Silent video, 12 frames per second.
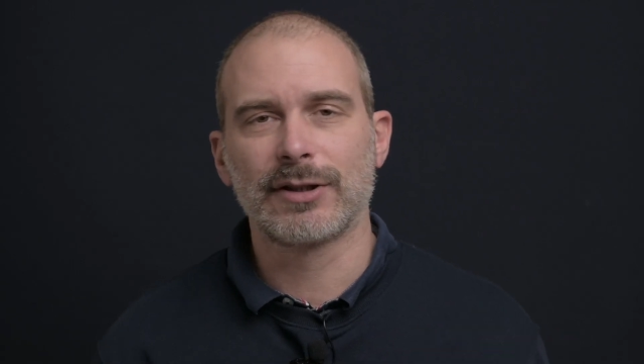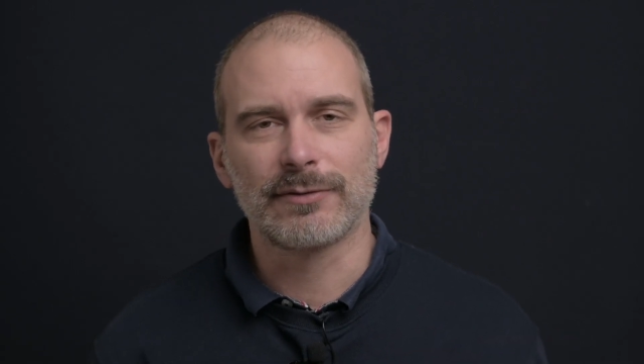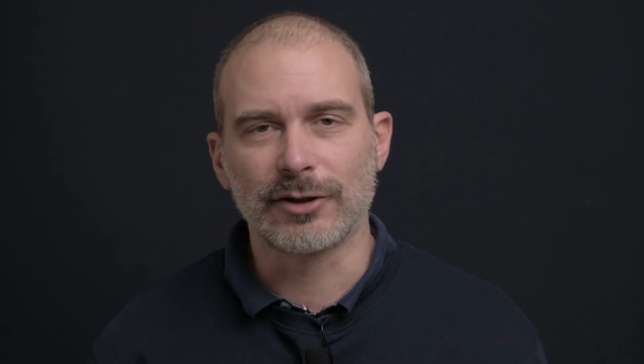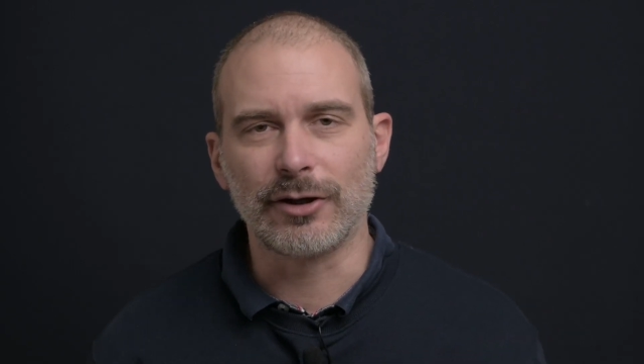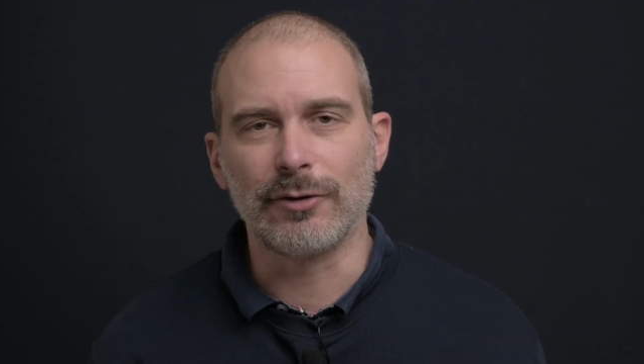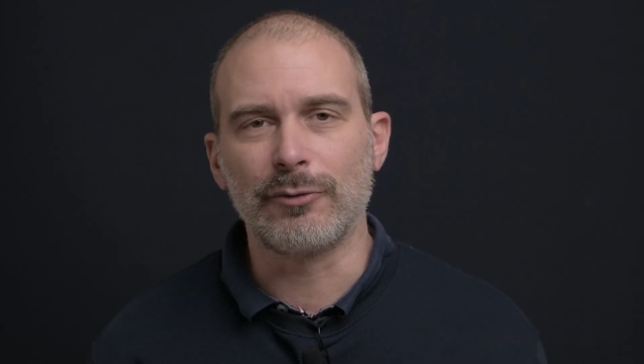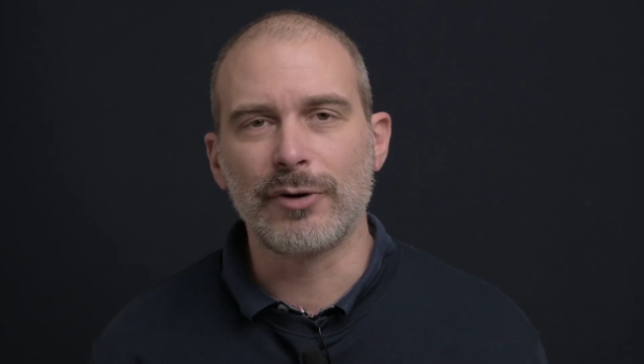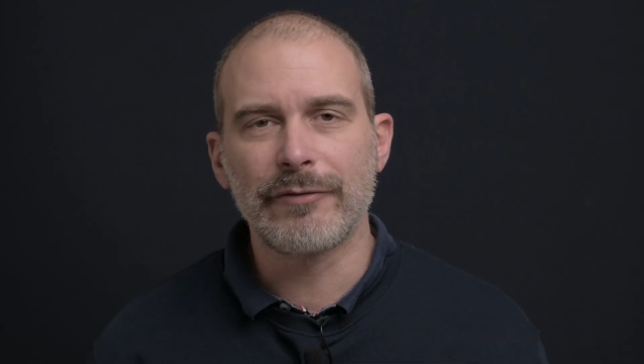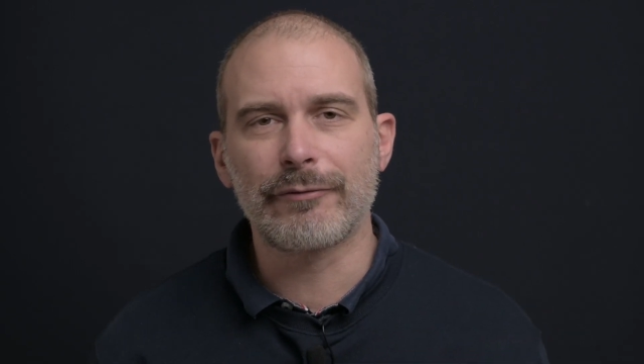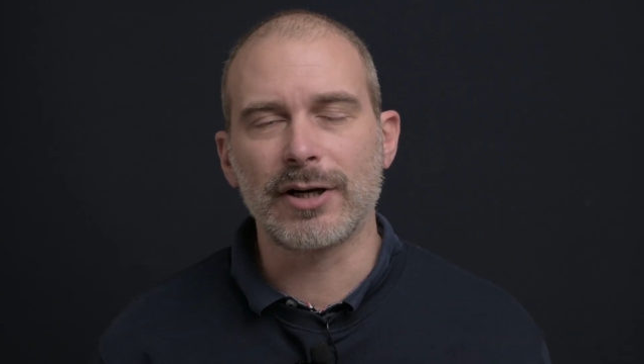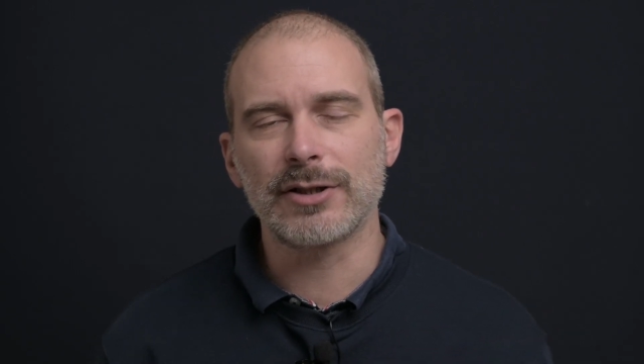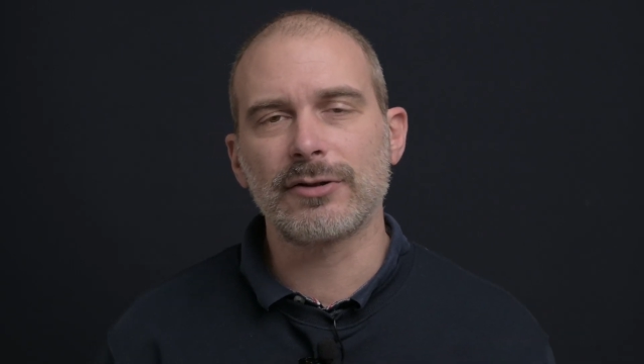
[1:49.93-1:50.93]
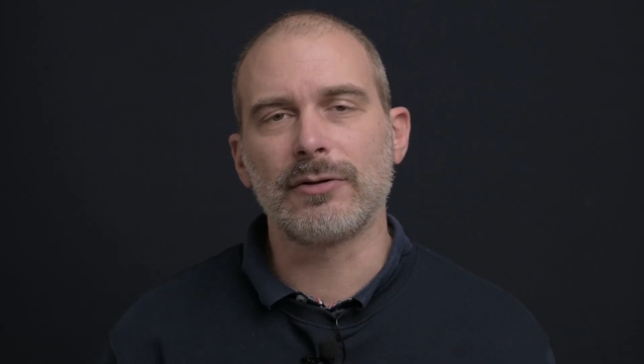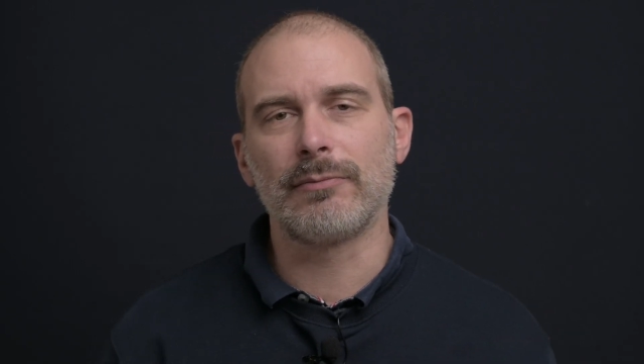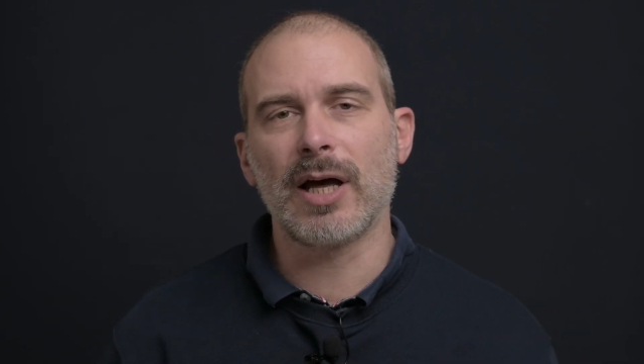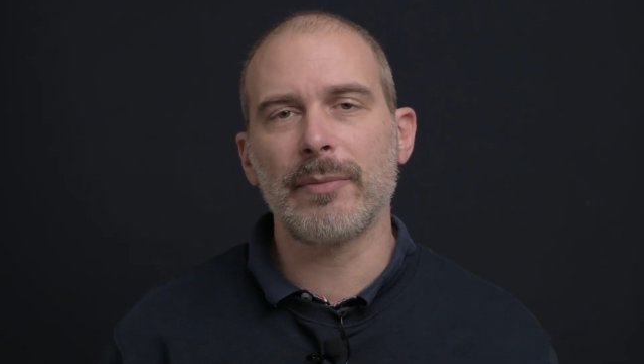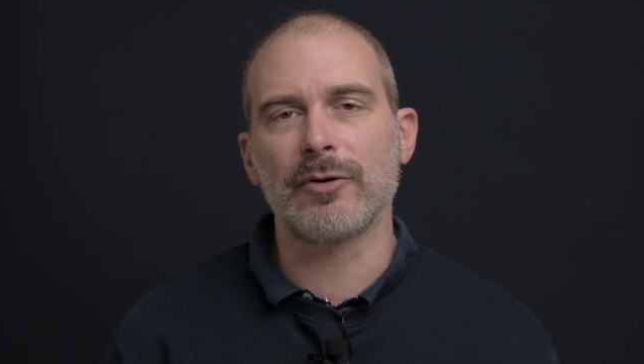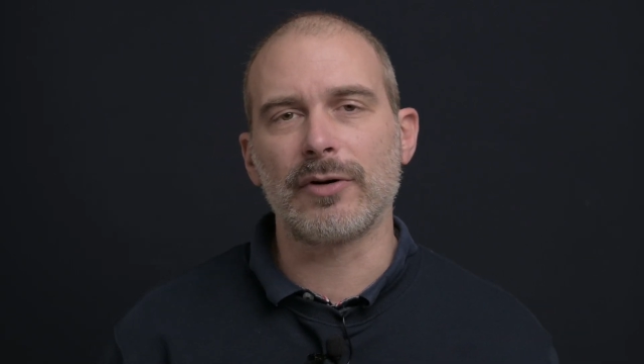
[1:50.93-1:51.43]
you know, refresh your
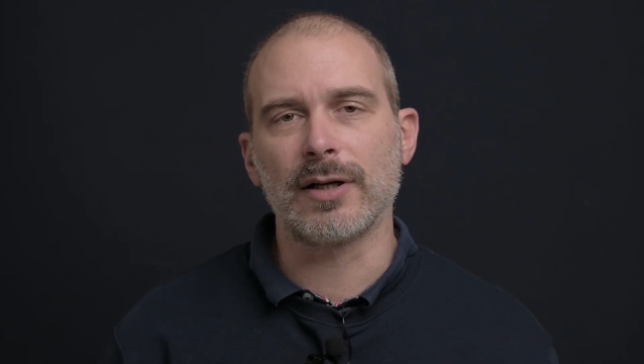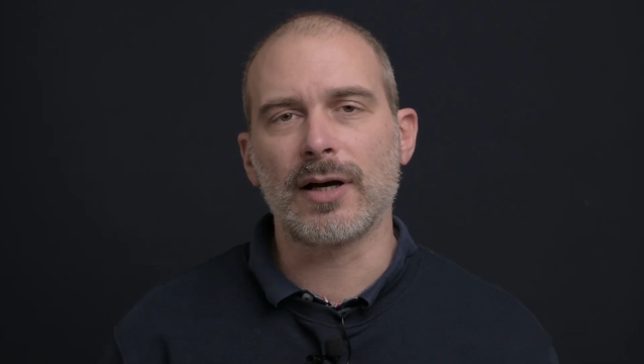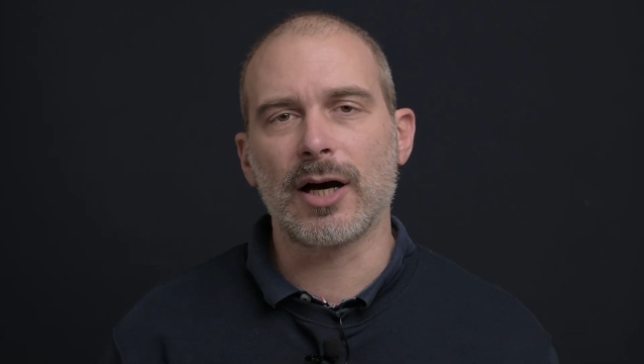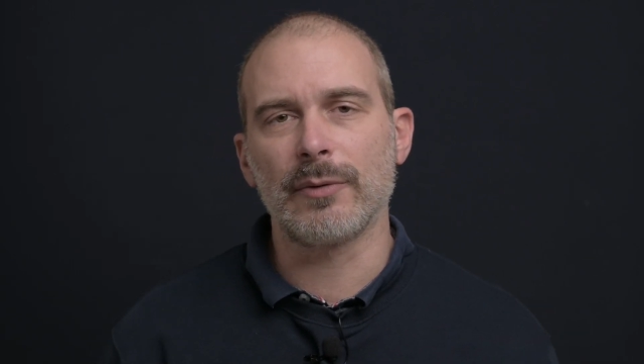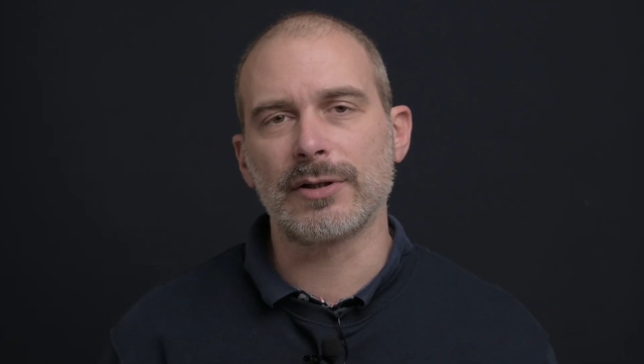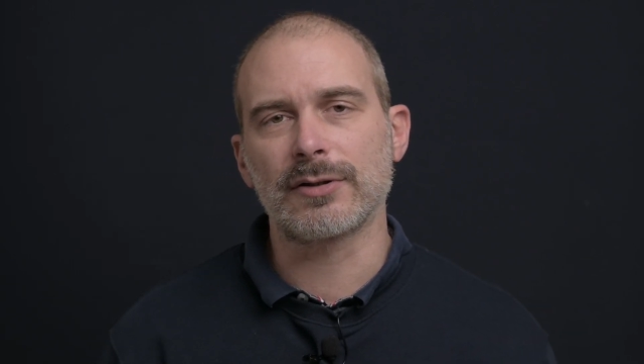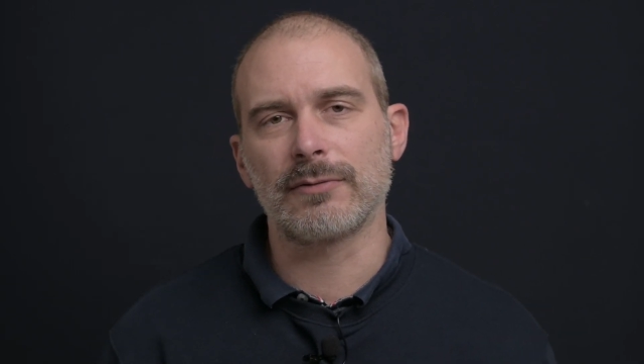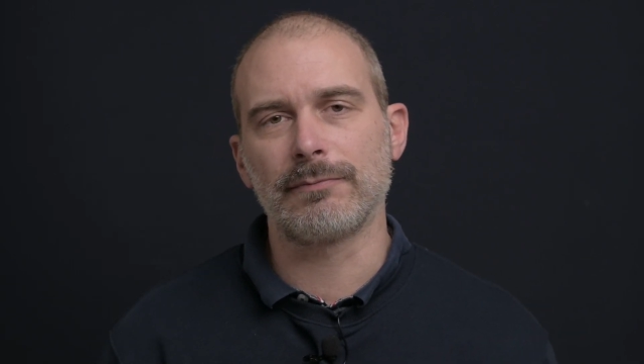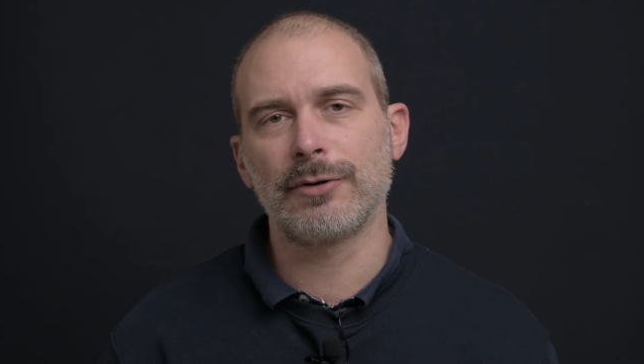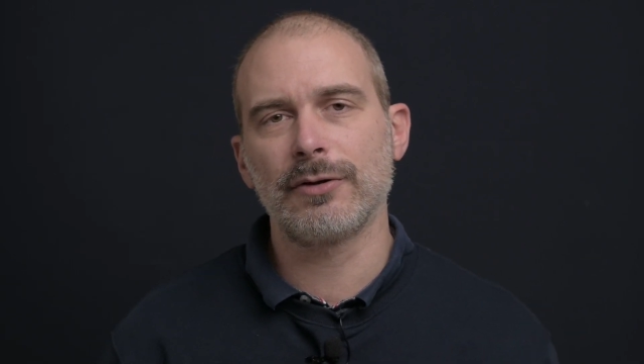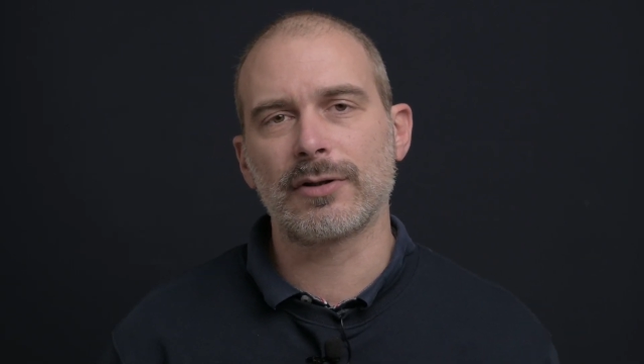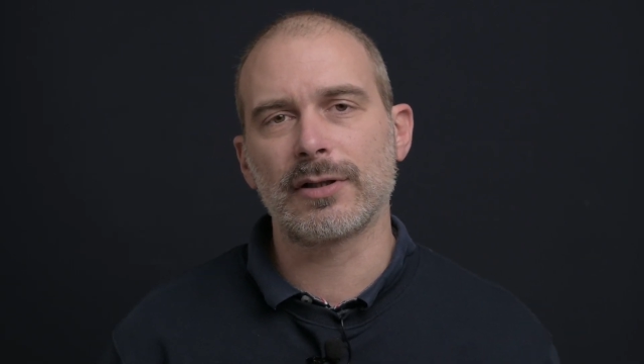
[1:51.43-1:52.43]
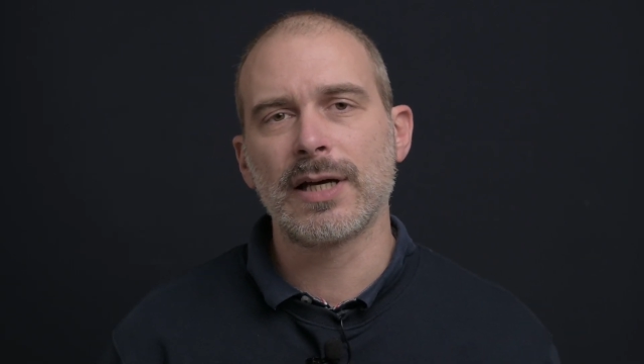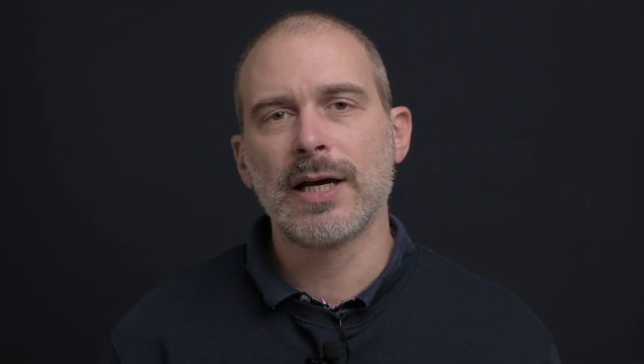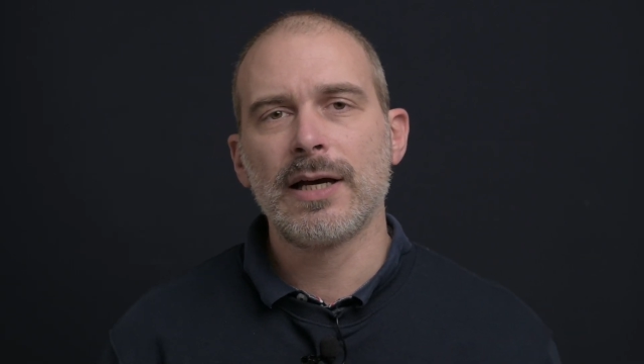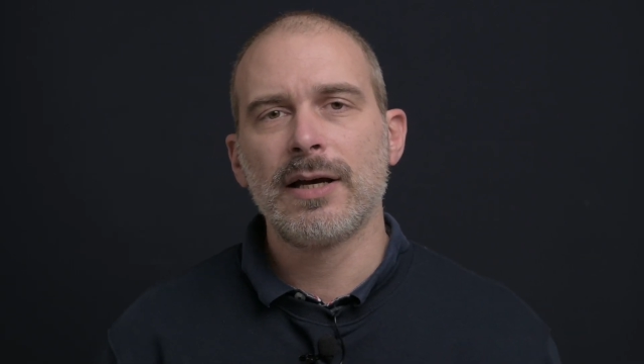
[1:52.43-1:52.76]
memory how it's computed,